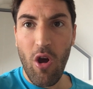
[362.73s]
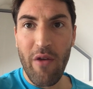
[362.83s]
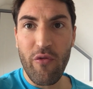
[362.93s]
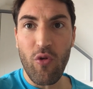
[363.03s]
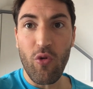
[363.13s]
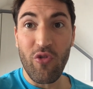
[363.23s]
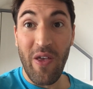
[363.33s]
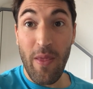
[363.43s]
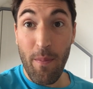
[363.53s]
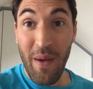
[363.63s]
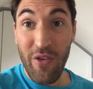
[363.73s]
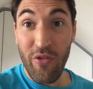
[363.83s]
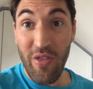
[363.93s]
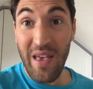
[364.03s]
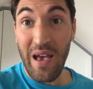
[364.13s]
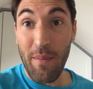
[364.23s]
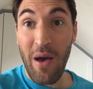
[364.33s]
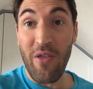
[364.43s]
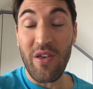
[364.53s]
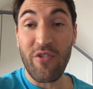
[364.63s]
life force. And the best thing
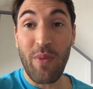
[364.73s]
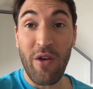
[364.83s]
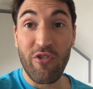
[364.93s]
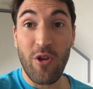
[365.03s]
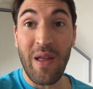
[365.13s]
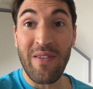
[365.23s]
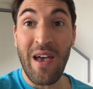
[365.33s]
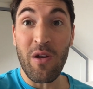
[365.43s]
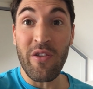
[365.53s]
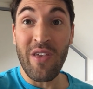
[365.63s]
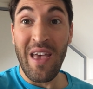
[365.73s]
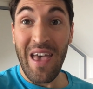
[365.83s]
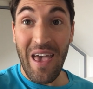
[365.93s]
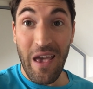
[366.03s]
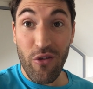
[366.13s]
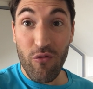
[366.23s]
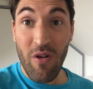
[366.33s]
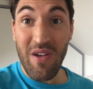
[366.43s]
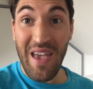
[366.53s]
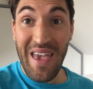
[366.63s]
about this, about slowing down, is it's
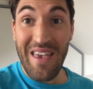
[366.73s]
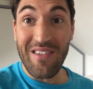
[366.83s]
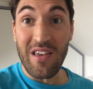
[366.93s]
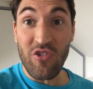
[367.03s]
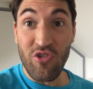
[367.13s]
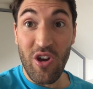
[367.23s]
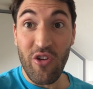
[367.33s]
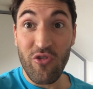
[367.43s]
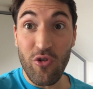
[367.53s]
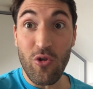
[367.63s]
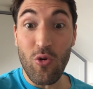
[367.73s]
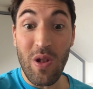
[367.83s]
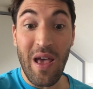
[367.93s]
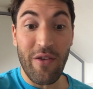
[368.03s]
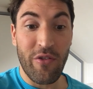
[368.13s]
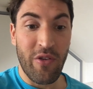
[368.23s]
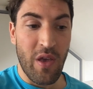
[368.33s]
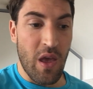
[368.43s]
very easy just to do less.